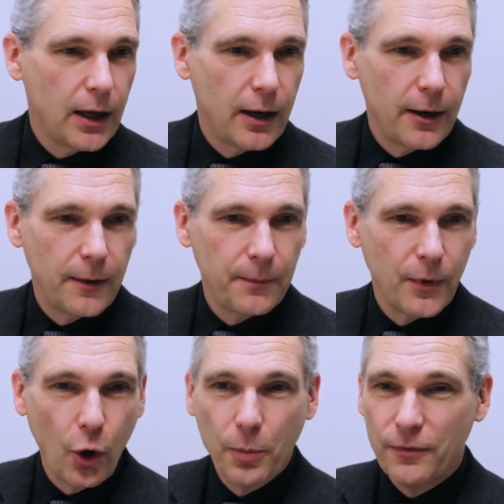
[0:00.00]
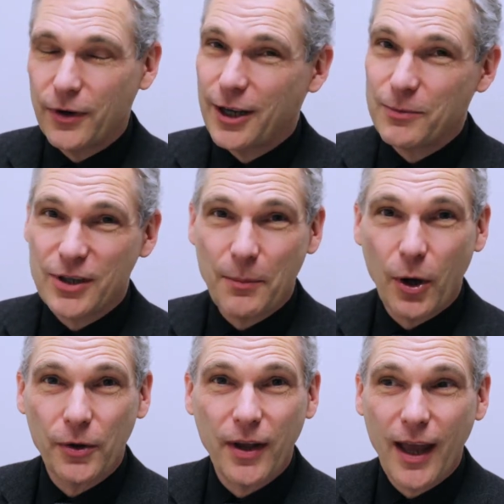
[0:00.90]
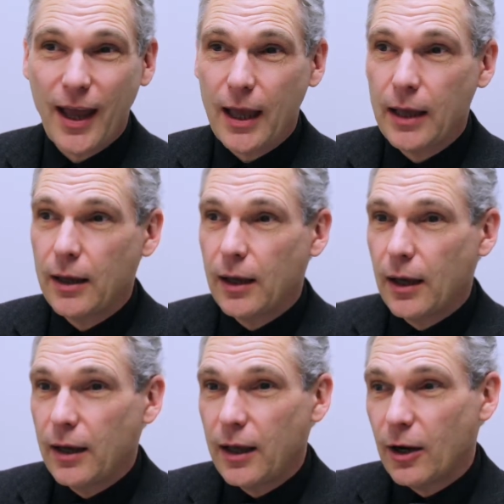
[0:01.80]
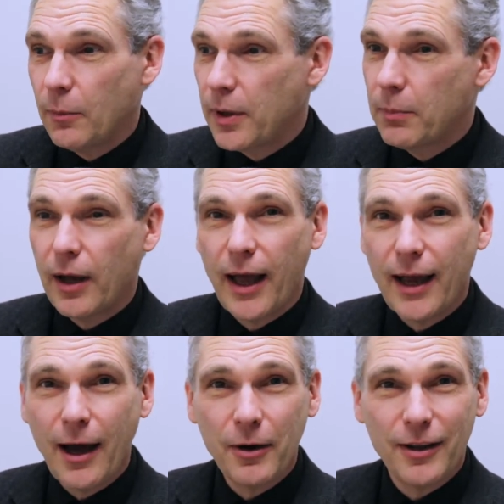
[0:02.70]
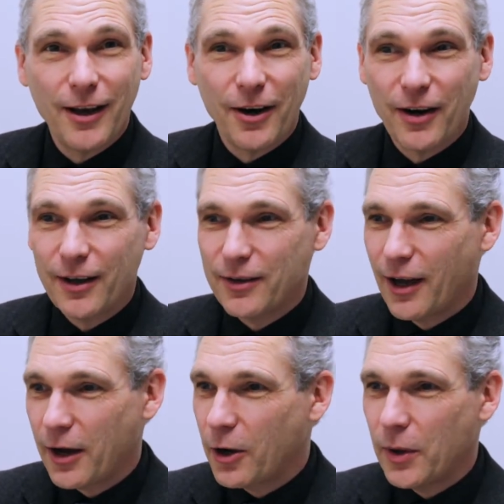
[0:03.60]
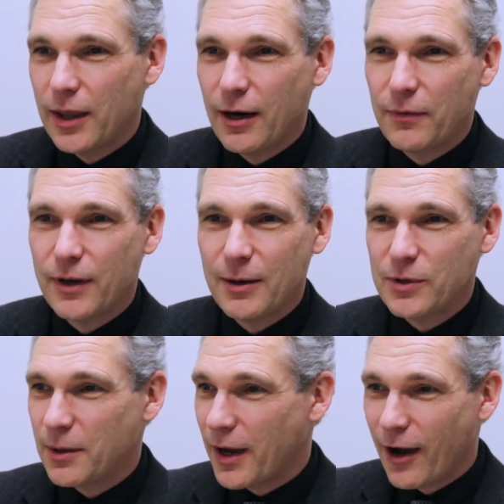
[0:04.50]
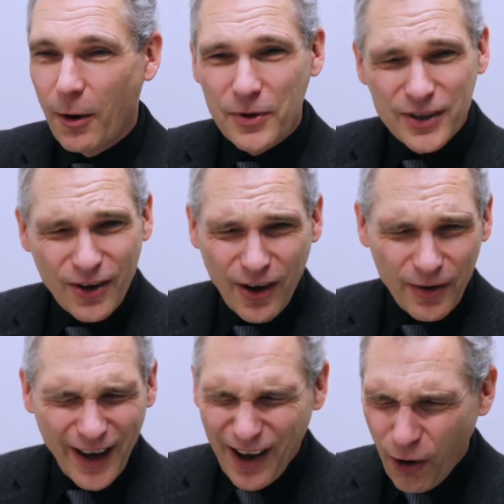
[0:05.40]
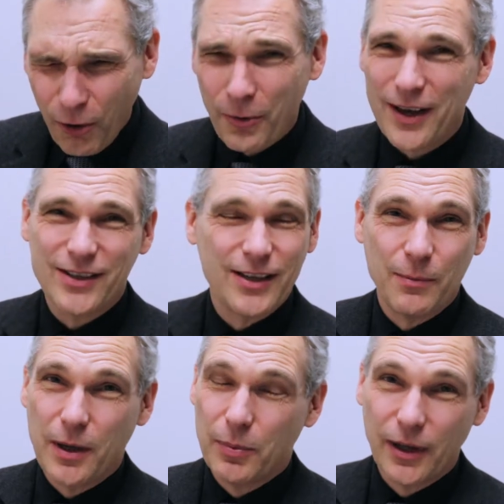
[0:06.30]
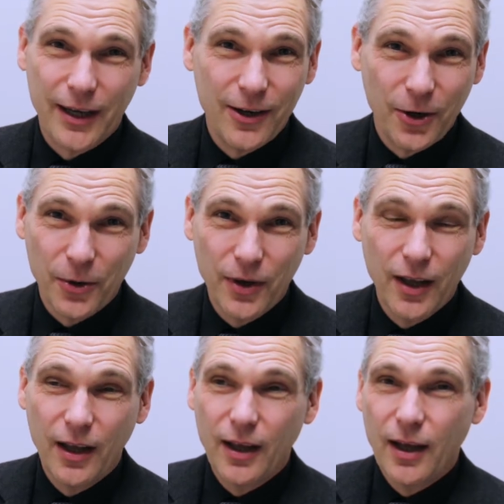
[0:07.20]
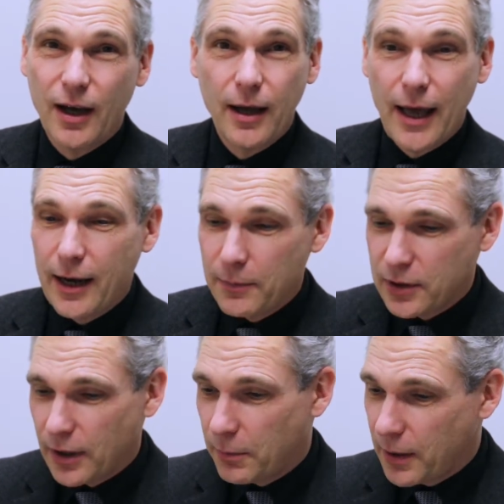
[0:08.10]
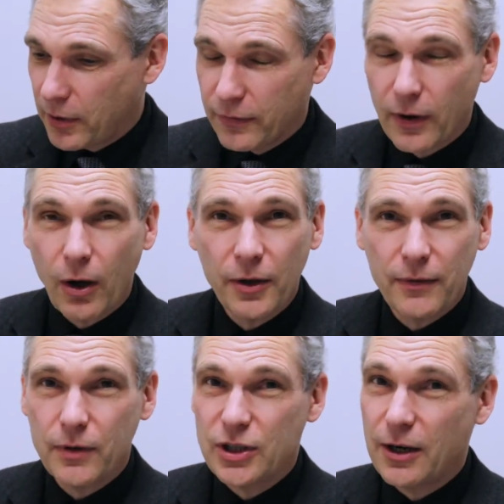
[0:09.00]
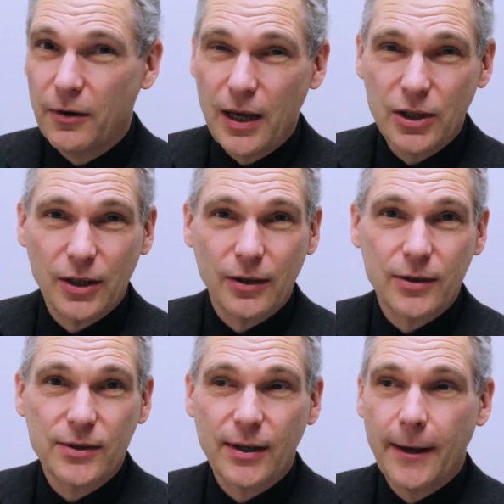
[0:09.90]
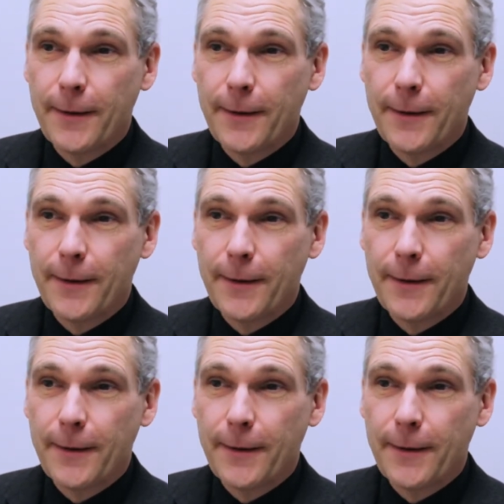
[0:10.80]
Open for dim sum all day. People hang out in there. I go in there for dim sum. I always see people I know, and people of all different generations.